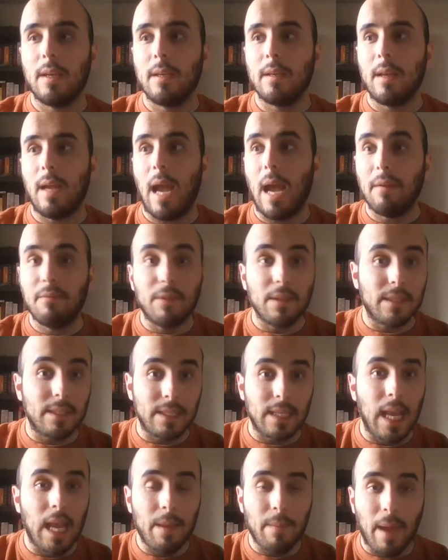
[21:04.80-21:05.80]
have the
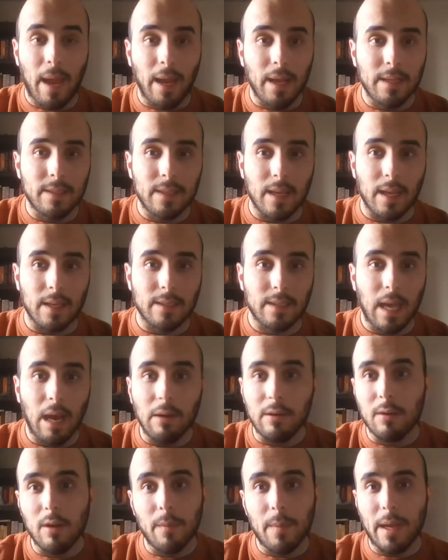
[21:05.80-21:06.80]
same access? How
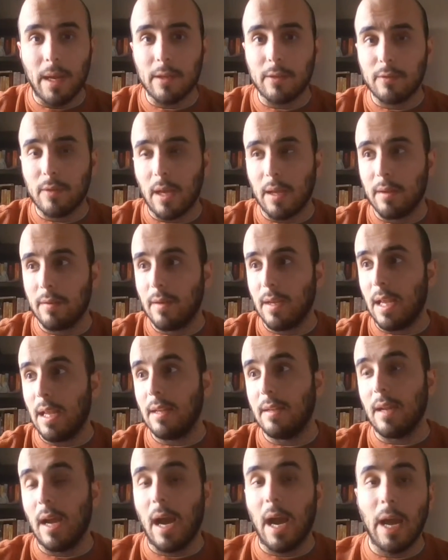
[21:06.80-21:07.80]
can we make it so that
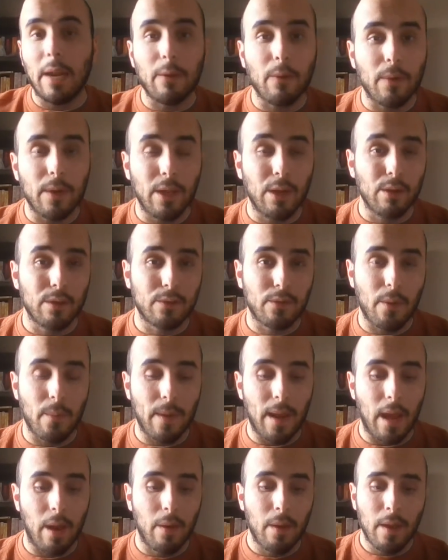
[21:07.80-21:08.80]
in 100 years from
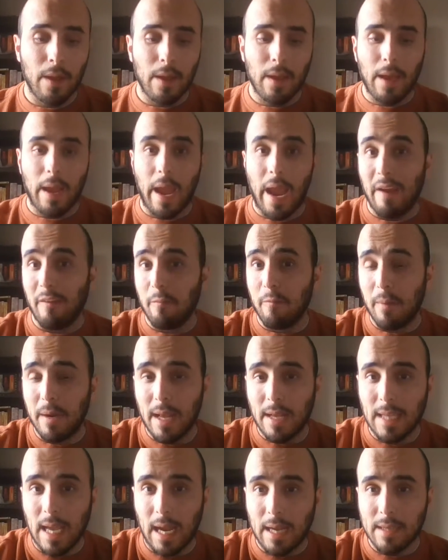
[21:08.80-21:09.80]
now, everybody
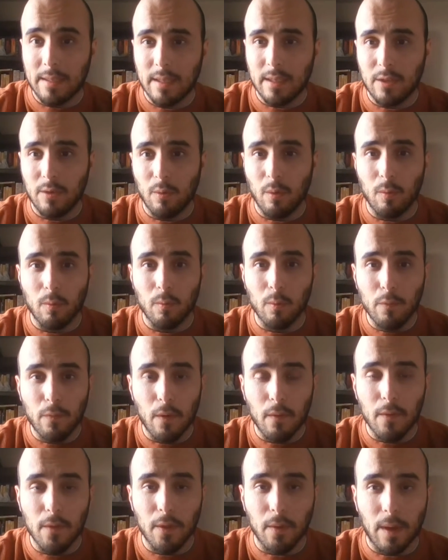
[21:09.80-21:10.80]
has access to a roof
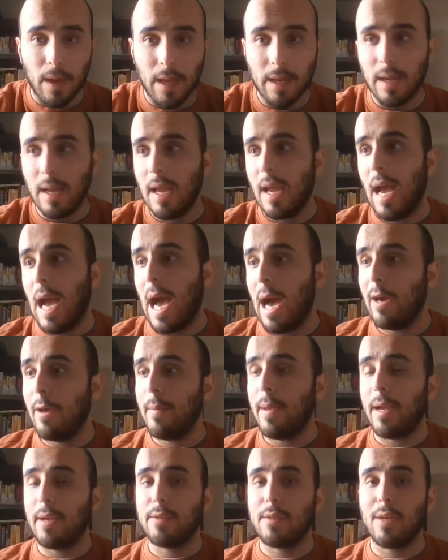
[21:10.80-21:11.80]
over their head? How do we
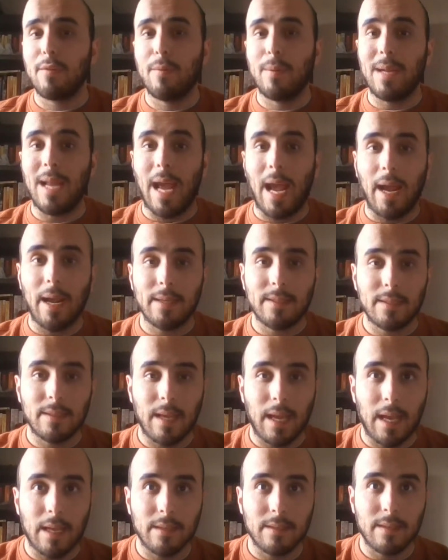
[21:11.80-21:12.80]
make it so everyone
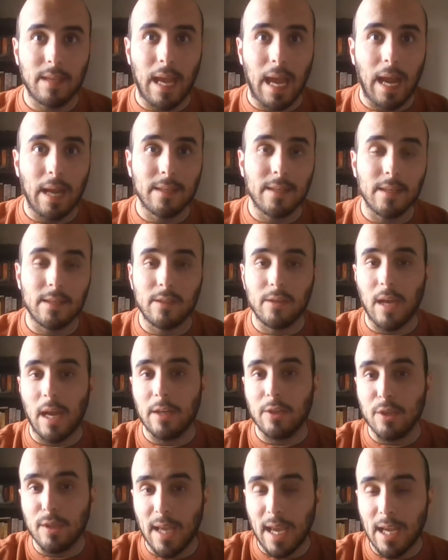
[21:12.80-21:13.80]
has access to
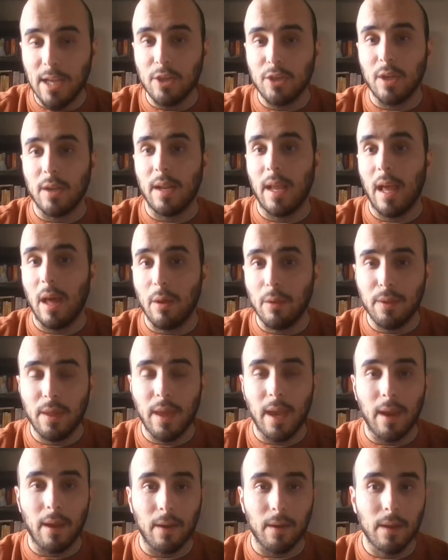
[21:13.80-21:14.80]
education,
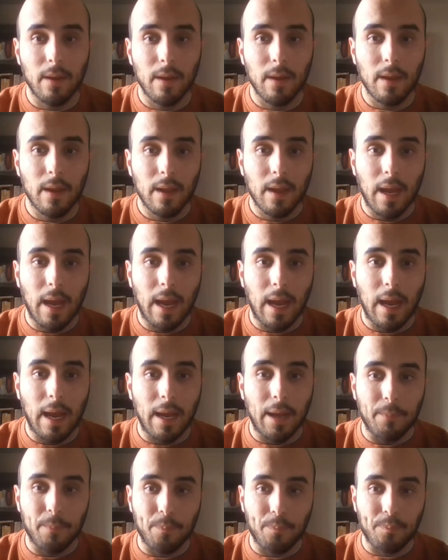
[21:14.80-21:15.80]
healthcare,
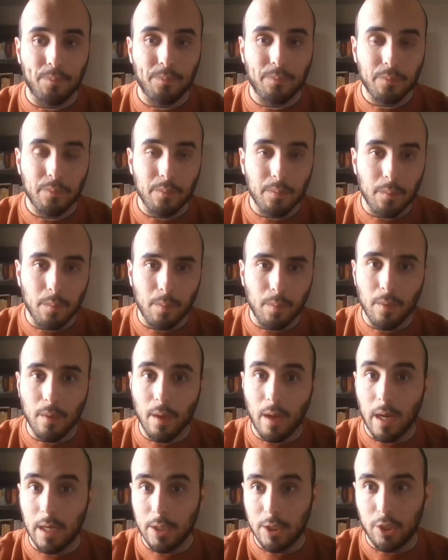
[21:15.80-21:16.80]

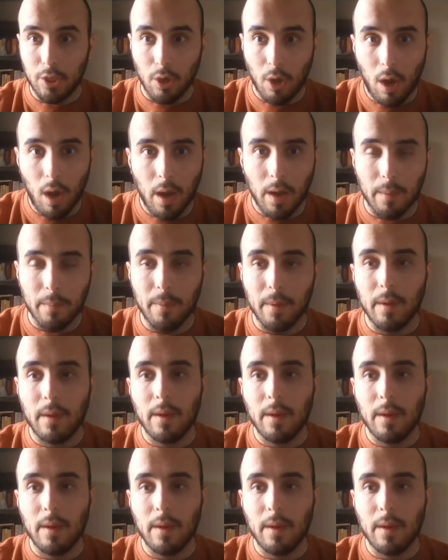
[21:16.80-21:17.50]
a job?